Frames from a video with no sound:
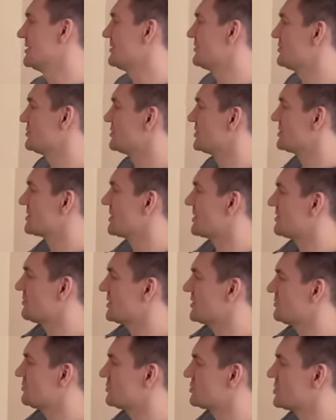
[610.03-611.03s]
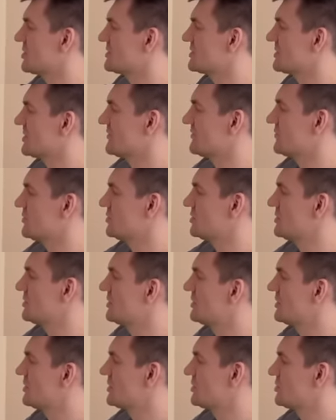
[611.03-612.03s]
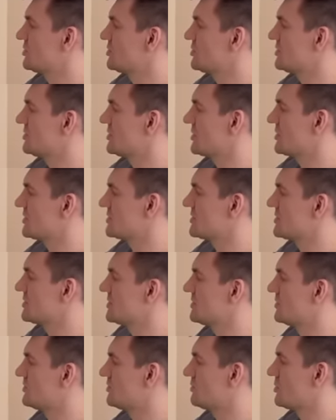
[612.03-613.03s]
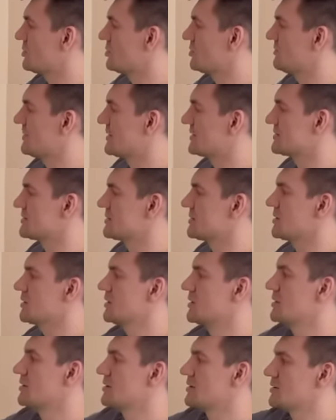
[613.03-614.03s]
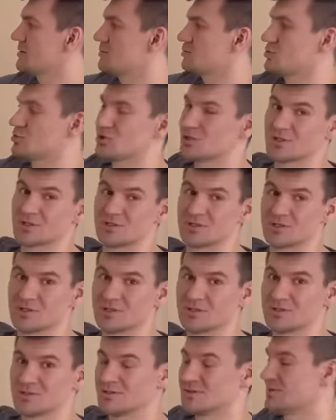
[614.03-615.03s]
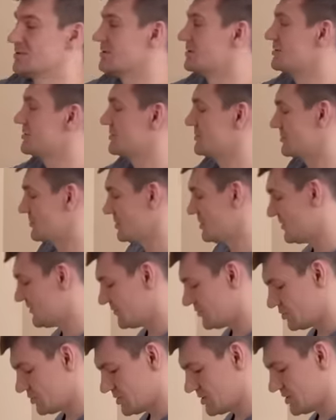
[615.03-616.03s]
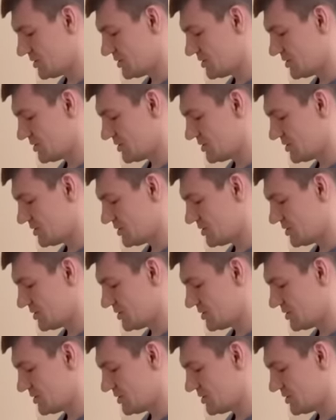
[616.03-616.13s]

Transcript: So here in the pocket, there's an iPhone 14 Pro Max and one kidney. So there's no